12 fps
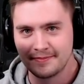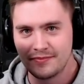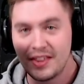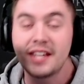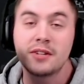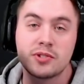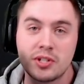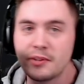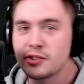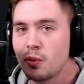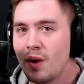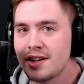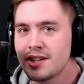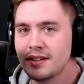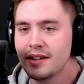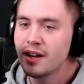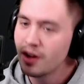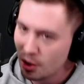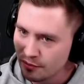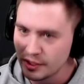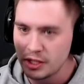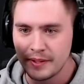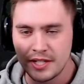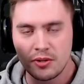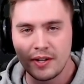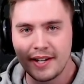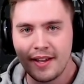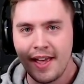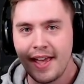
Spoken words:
Thank you so much for watching. Hopefully you enjoyed,